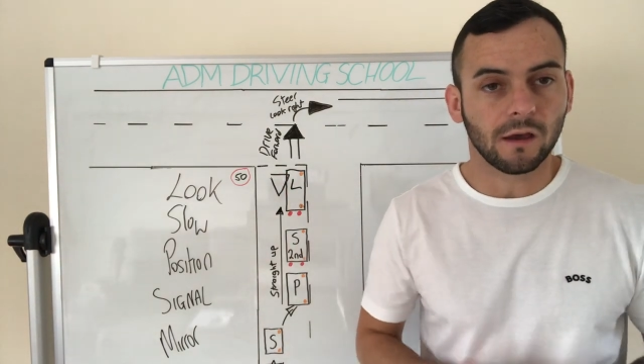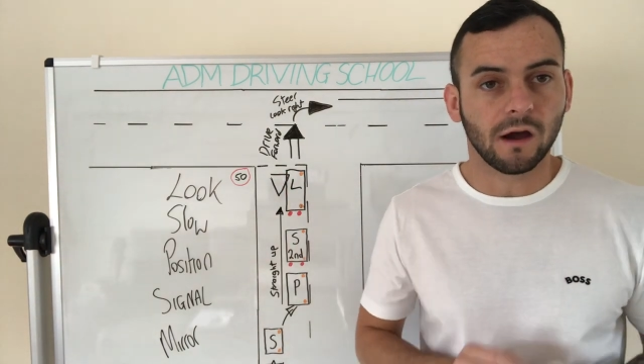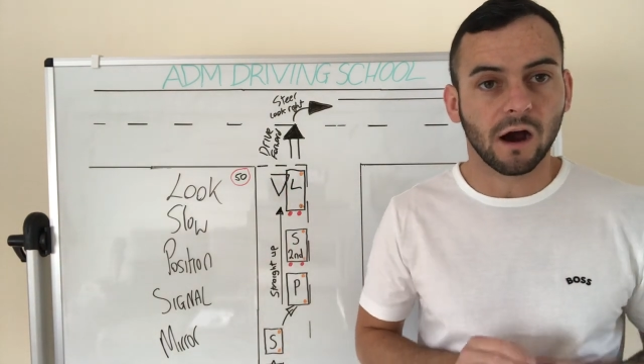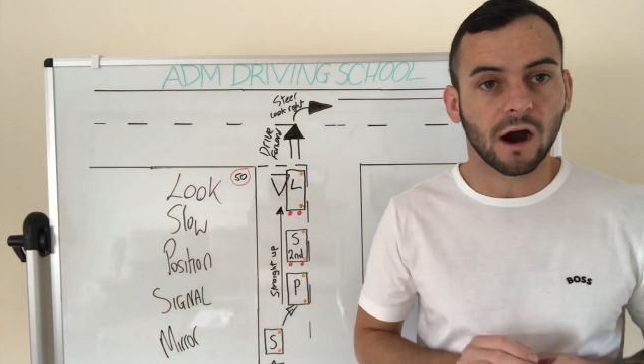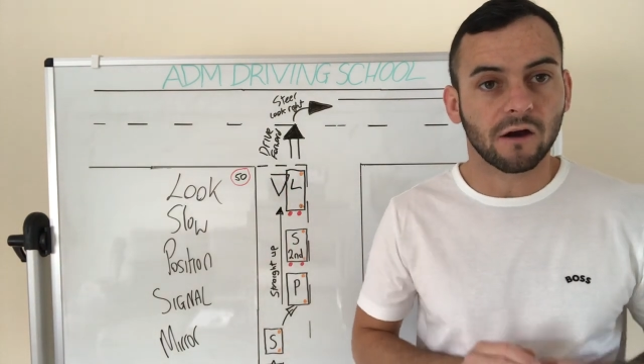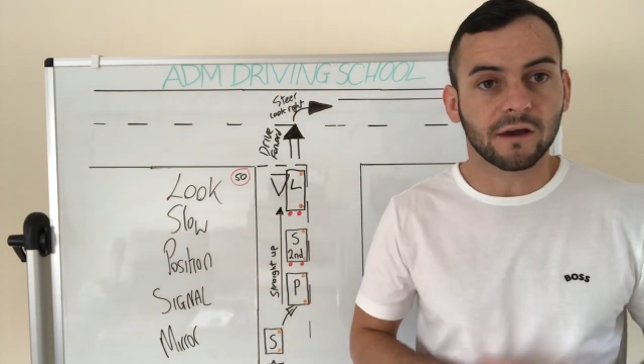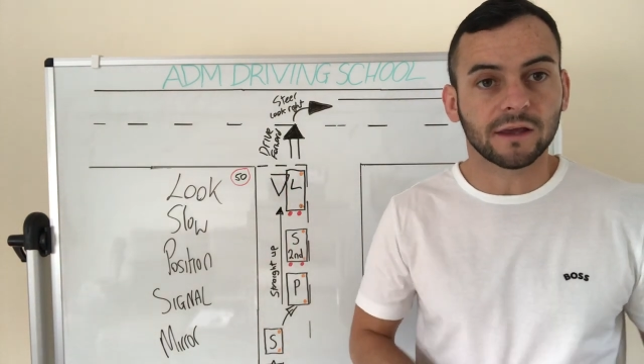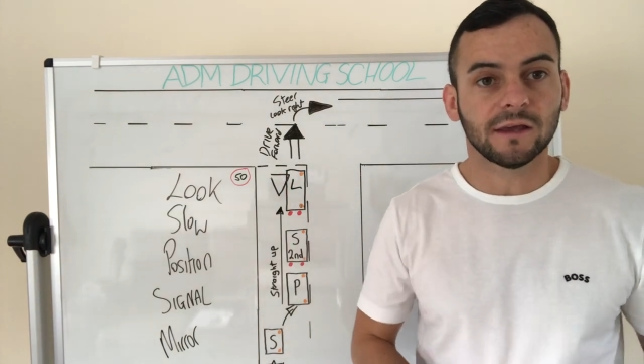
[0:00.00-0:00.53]

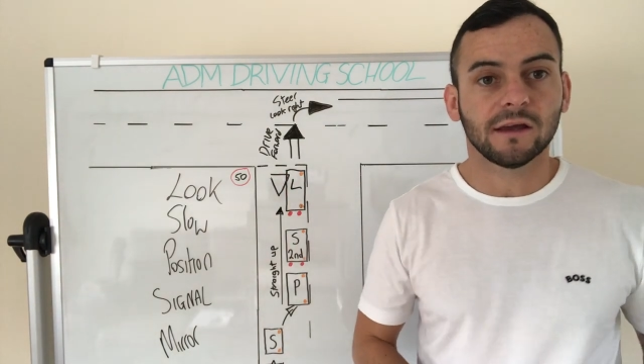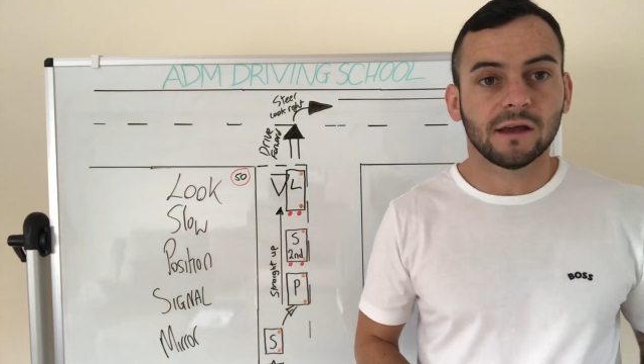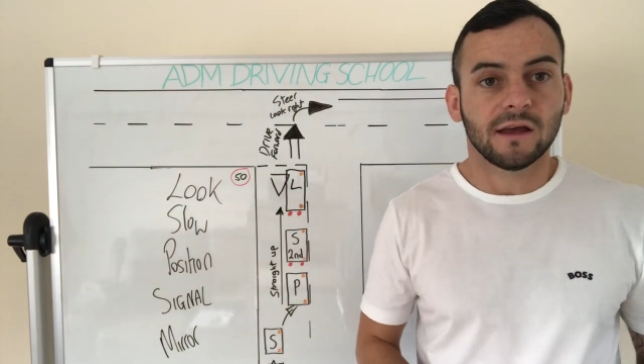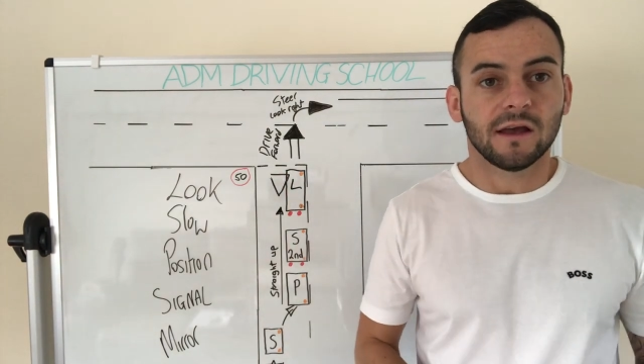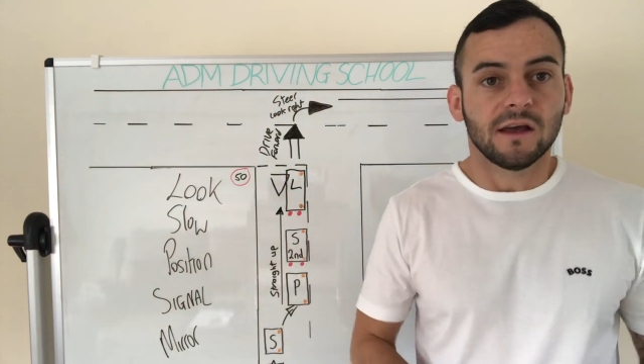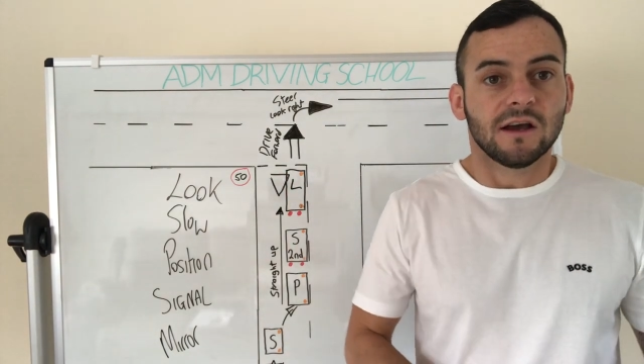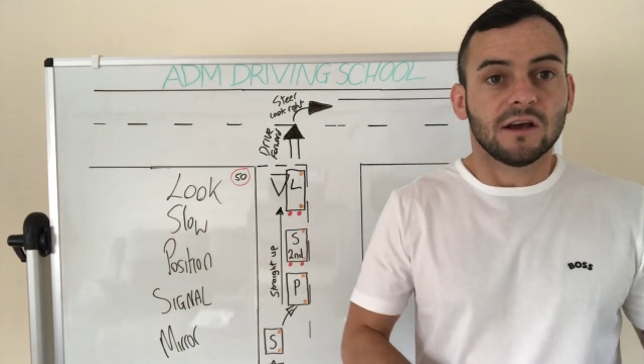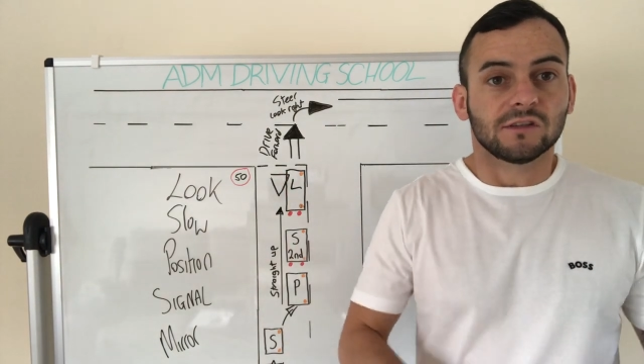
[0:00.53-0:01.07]
Alright,
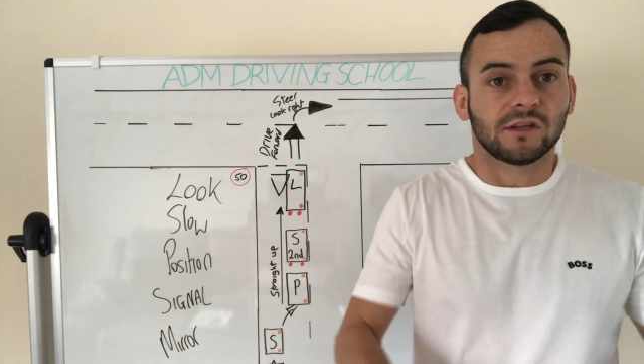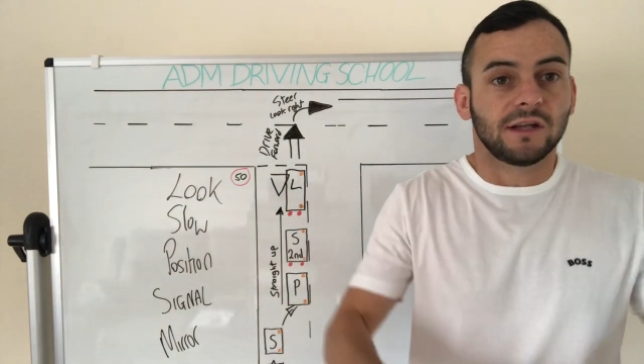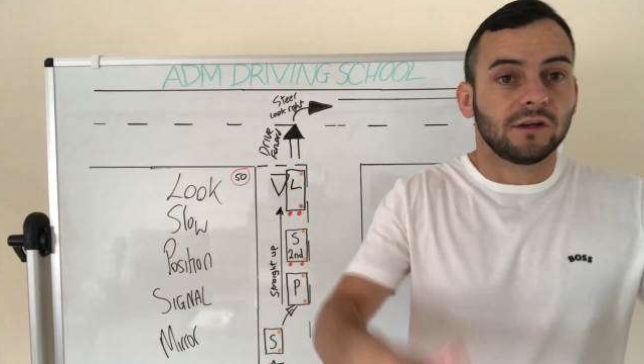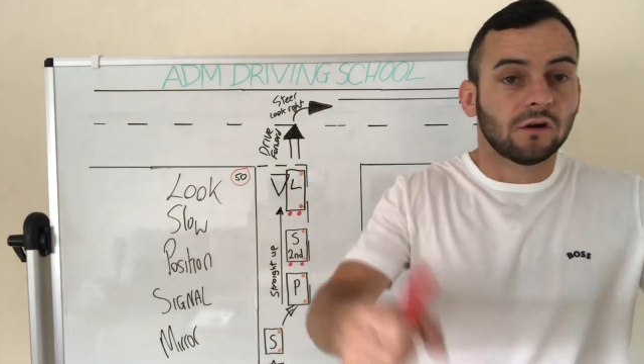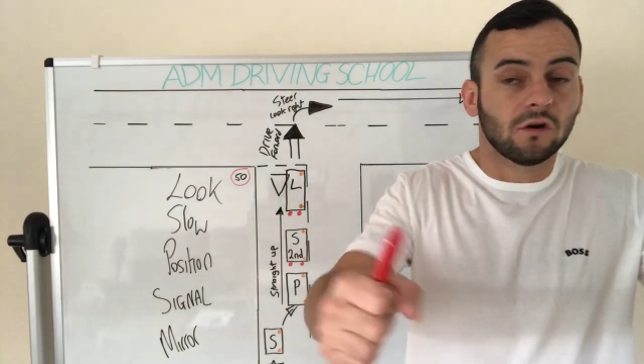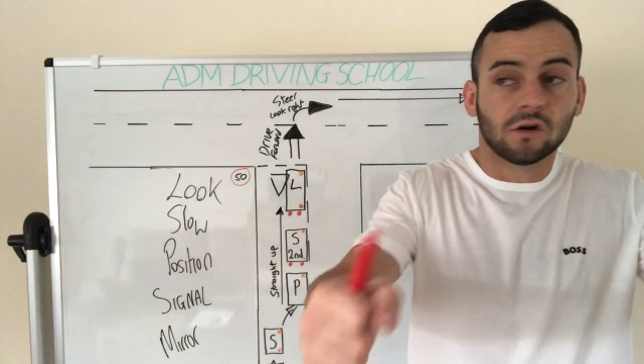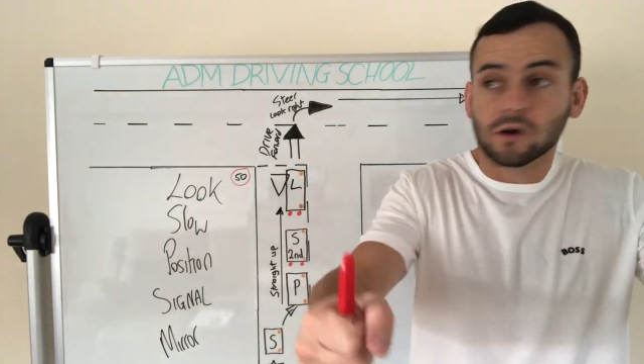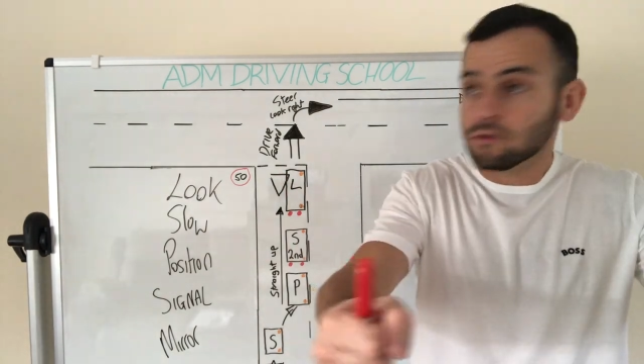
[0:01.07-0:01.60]
so then
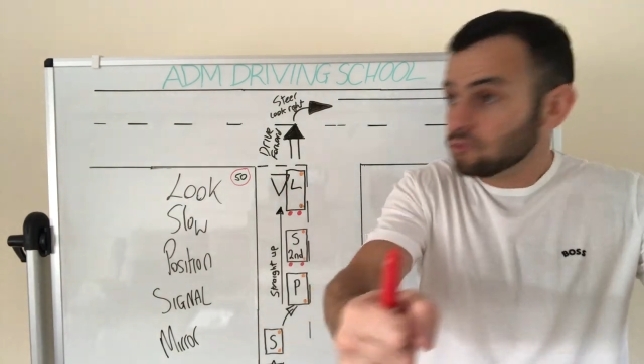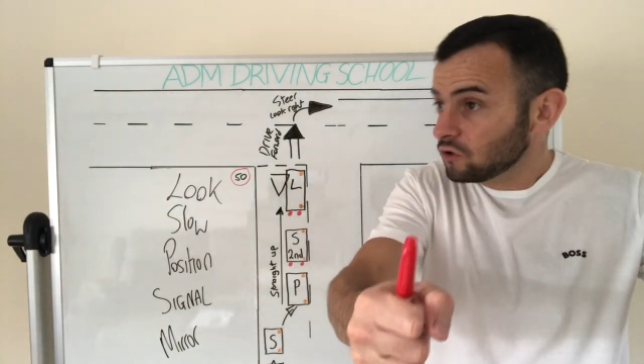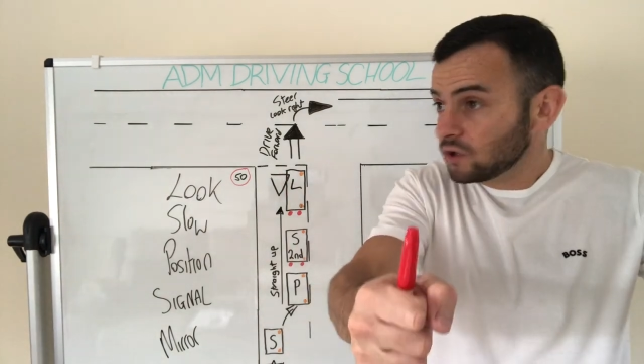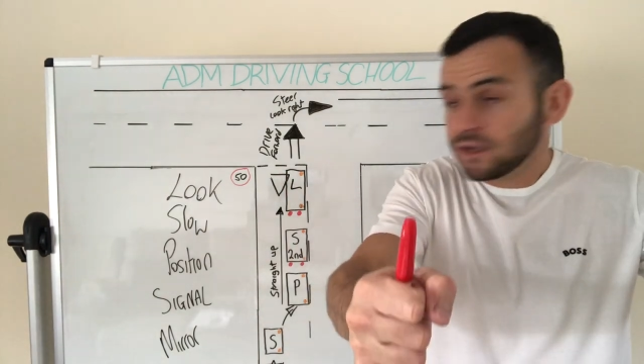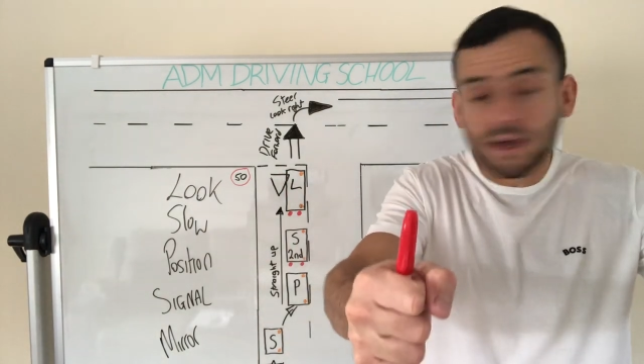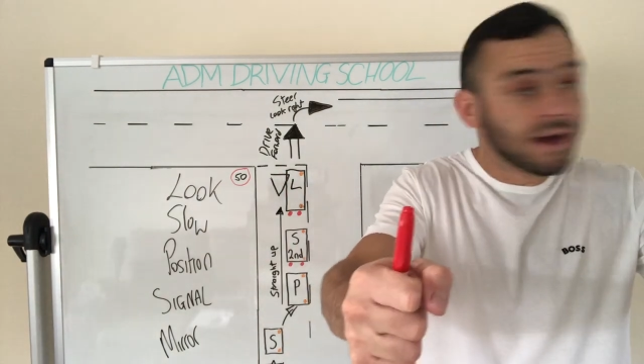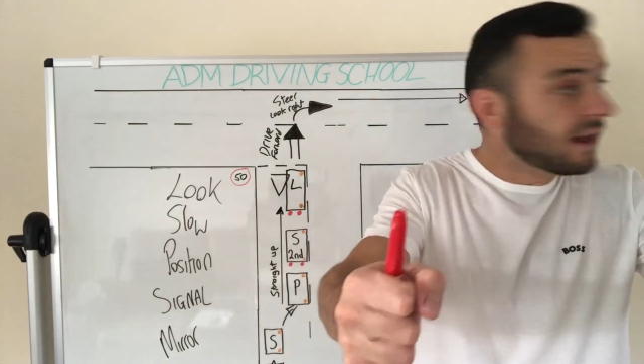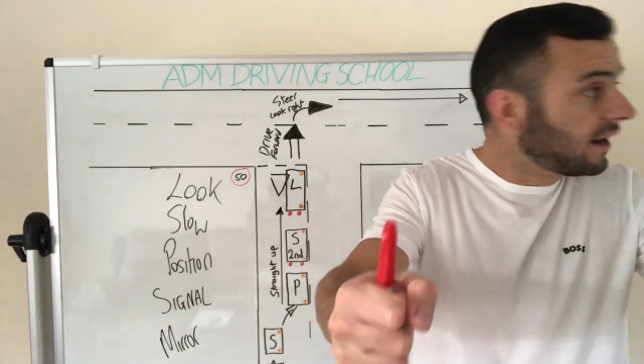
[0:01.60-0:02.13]
you're looking
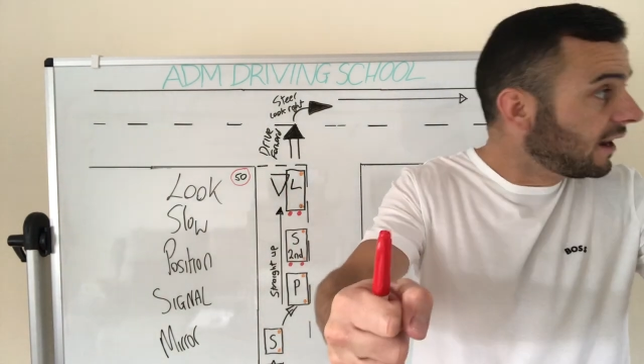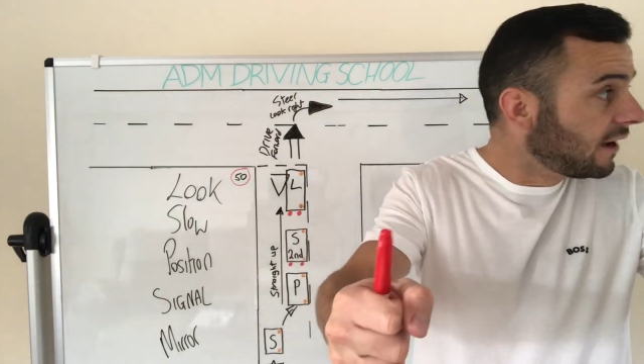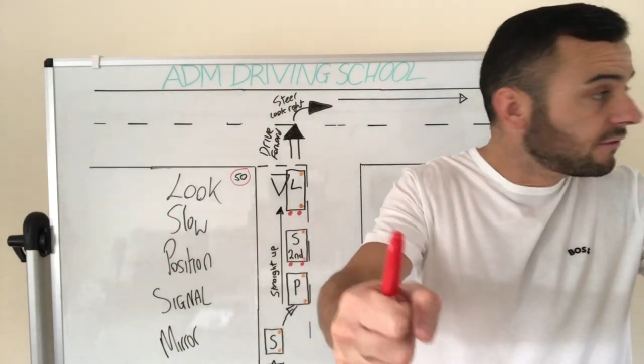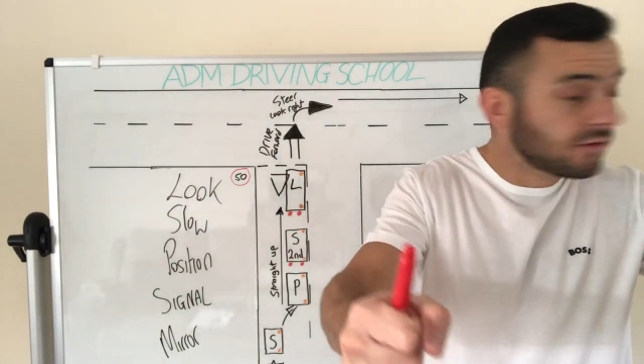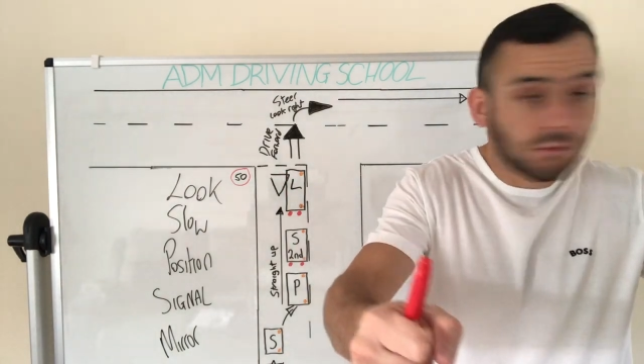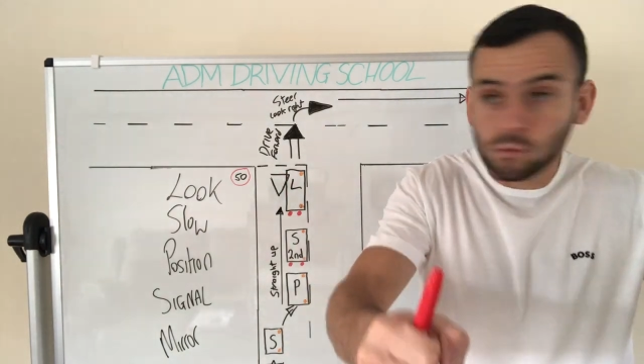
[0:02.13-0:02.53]
right and left.